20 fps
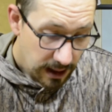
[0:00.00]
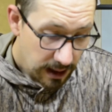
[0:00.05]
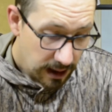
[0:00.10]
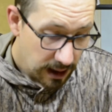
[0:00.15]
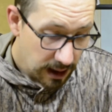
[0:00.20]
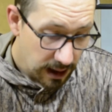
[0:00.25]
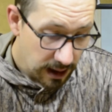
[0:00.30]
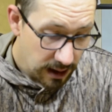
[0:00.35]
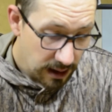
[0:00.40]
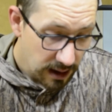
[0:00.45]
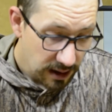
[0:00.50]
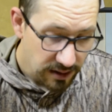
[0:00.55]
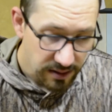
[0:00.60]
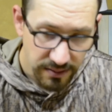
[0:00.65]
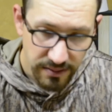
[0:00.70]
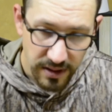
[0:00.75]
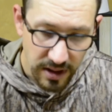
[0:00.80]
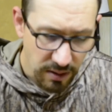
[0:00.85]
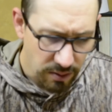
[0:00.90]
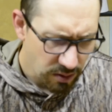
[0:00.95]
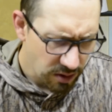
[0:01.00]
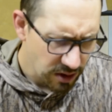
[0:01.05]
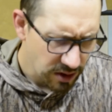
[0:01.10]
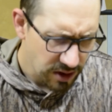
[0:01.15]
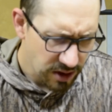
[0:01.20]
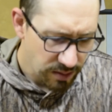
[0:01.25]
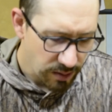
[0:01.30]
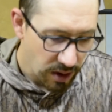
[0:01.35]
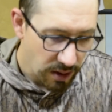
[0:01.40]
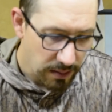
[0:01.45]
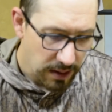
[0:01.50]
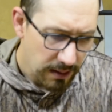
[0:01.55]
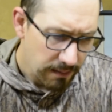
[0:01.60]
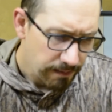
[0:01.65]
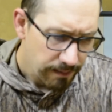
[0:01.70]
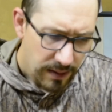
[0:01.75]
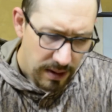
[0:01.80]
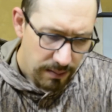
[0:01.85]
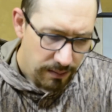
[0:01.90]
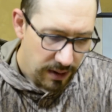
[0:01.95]
That's a funny word, smarmy.
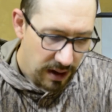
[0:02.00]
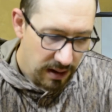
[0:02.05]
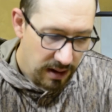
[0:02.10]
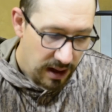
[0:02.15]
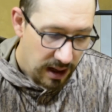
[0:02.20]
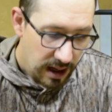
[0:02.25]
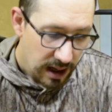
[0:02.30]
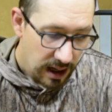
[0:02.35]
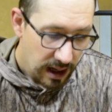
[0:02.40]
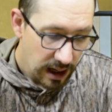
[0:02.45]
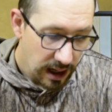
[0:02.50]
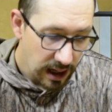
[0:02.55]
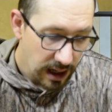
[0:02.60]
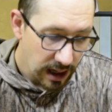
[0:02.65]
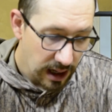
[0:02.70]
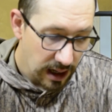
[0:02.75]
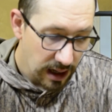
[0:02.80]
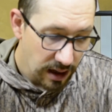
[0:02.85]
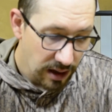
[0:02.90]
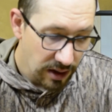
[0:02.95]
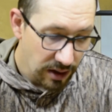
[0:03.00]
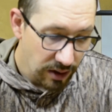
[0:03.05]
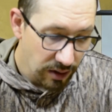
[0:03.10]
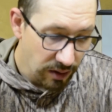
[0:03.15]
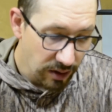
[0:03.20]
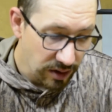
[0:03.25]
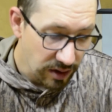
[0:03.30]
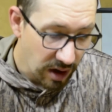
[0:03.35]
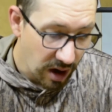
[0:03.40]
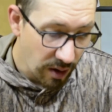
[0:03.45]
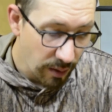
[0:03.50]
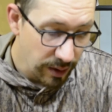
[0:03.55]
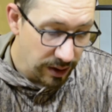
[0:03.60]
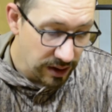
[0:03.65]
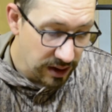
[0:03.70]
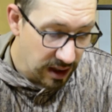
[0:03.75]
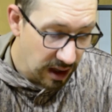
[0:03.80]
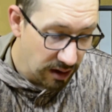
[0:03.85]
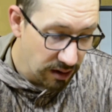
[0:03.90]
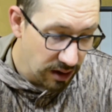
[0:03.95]
But who is
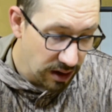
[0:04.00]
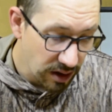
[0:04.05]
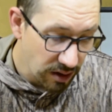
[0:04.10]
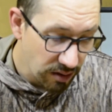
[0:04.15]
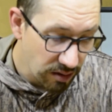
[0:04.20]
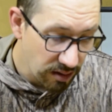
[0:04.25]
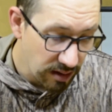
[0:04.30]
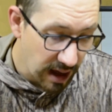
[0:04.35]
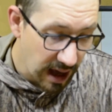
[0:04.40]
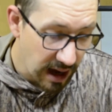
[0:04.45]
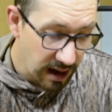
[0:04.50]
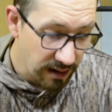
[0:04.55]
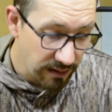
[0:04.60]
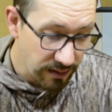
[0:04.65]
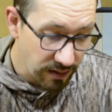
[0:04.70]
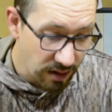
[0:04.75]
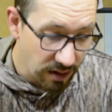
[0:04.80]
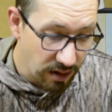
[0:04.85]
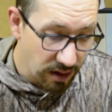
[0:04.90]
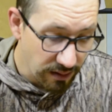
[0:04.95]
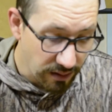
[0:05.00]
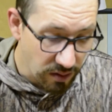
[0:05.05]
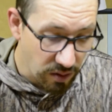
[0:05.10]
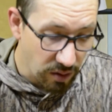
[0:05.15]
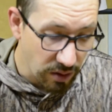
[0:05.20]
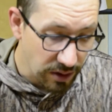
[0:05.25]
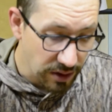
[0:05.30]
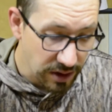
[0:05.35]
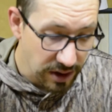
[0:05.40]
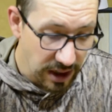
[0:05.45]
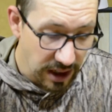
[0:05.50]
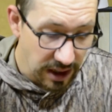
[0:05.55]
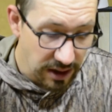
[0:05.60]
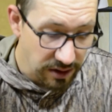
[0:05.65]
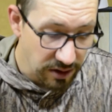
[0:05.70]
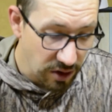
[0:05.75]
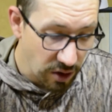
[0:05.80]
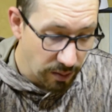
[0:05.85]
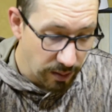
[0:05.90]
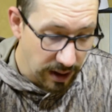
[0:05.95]
always telling you that, of course, he
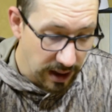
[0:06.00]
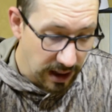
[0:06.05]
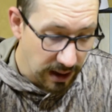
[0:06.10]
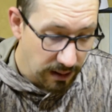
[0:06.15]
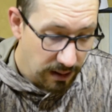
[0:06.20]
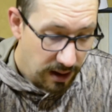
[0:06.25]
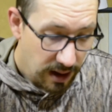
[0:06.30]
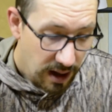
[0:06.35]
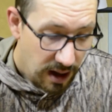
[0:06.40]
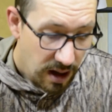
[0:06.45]
is nobody.